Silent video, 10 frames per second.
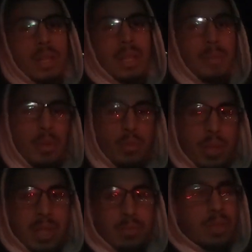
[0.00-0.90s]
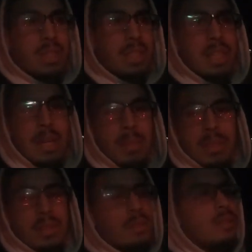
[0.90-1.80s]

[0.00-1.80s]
Let me know what you guys want to see in the comments.